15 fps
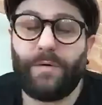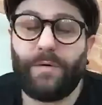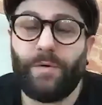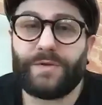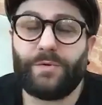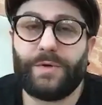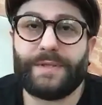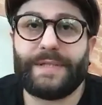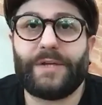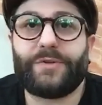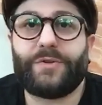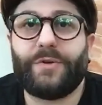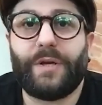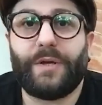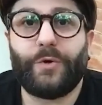sort of touched
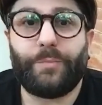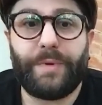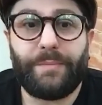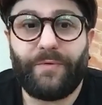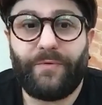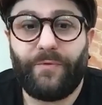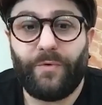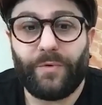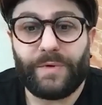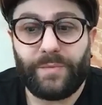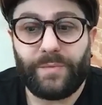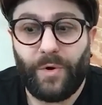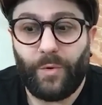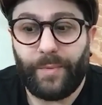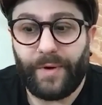on it a little bit before as
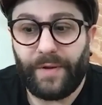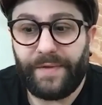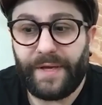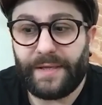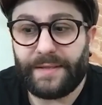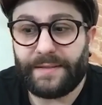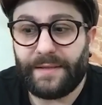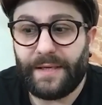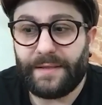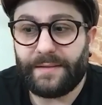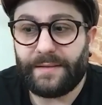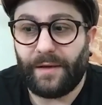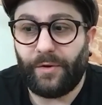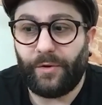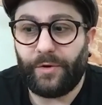well, but I think
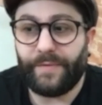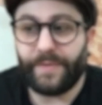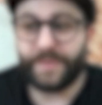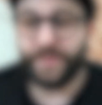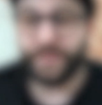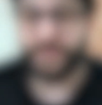it's a lot of it's got